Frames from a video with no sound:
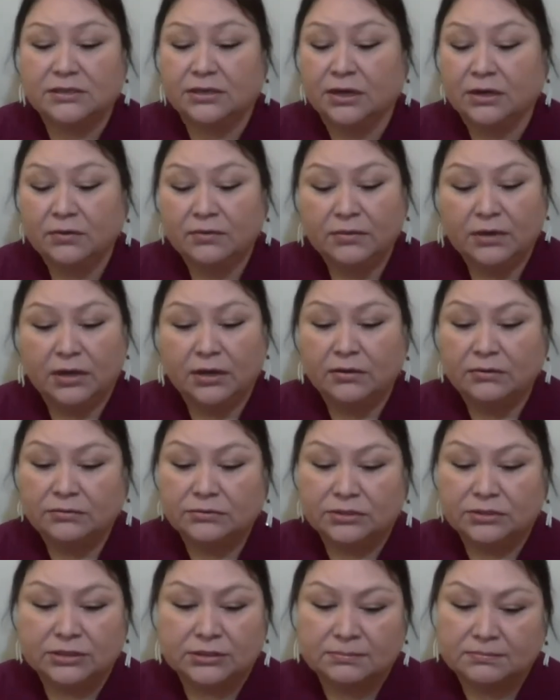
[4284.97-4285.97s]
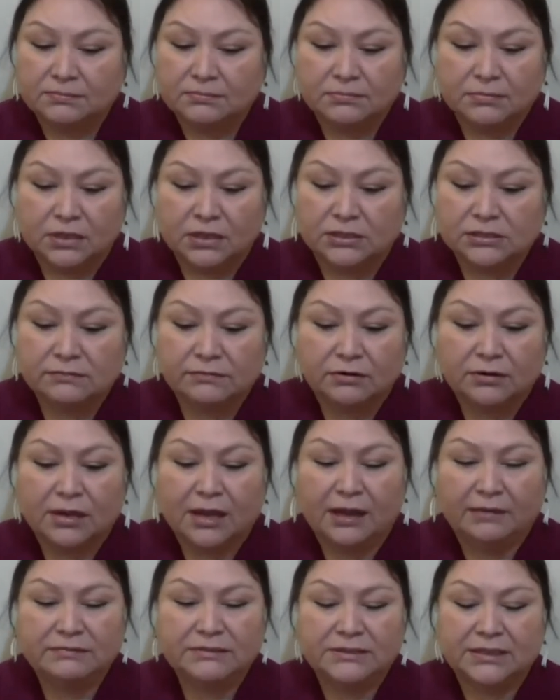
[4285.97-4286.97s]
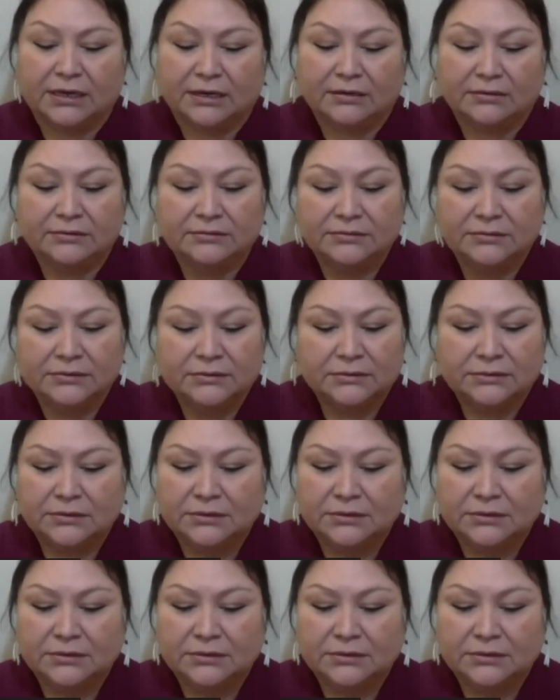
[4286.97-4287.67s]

No, just because of her lifestyle.